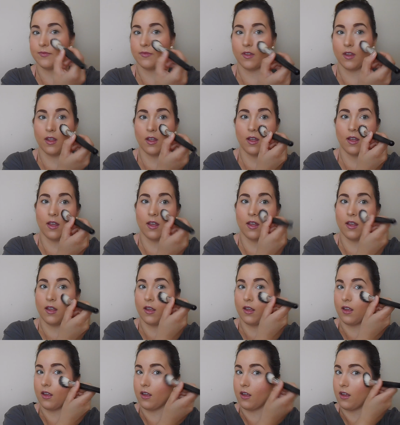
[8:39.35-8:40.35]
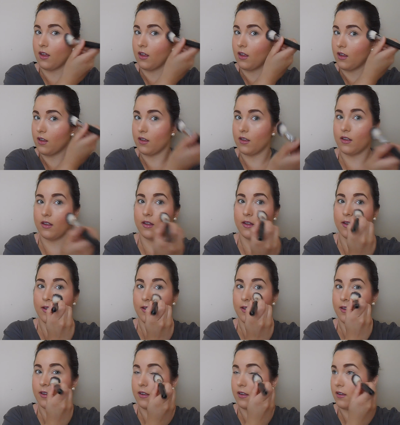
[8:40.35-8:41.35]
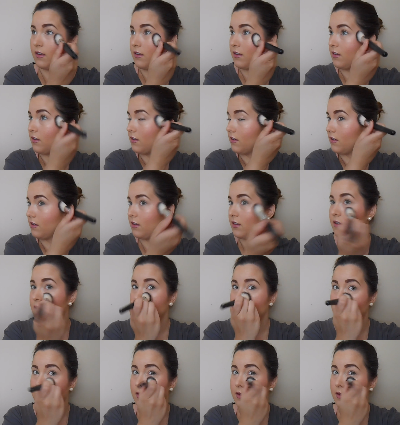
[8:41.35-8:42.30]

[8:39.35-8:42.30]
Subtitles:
[no speech]